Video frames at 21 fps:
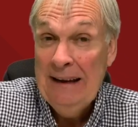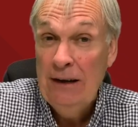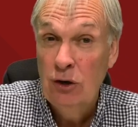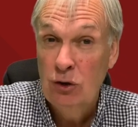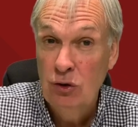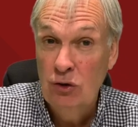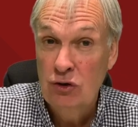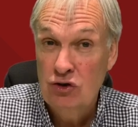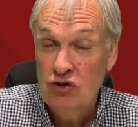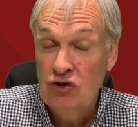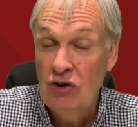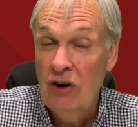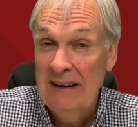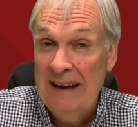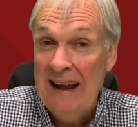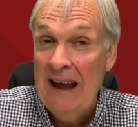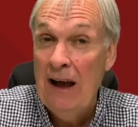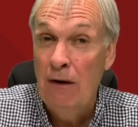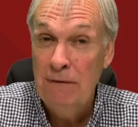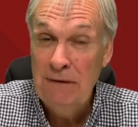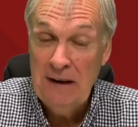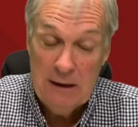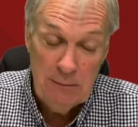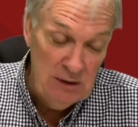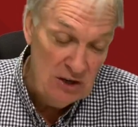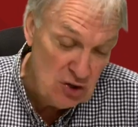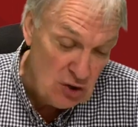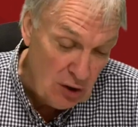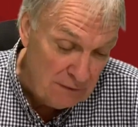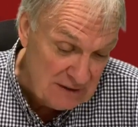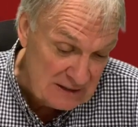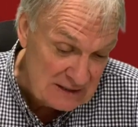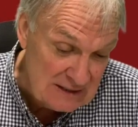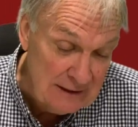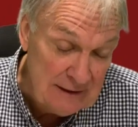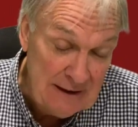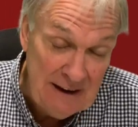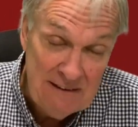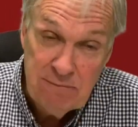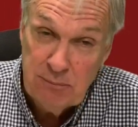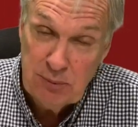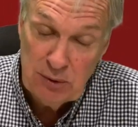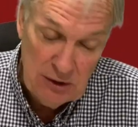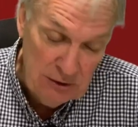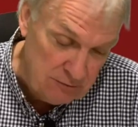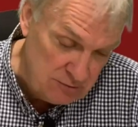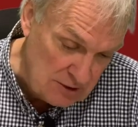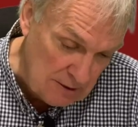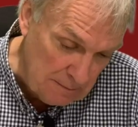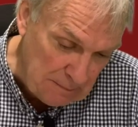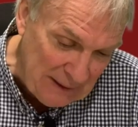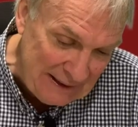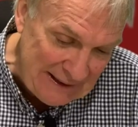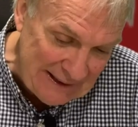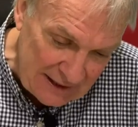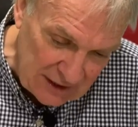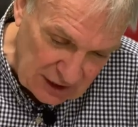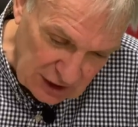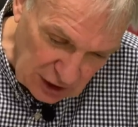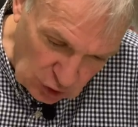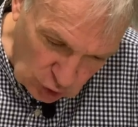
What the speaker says: good strong outfit, which obviously they've proved to be in the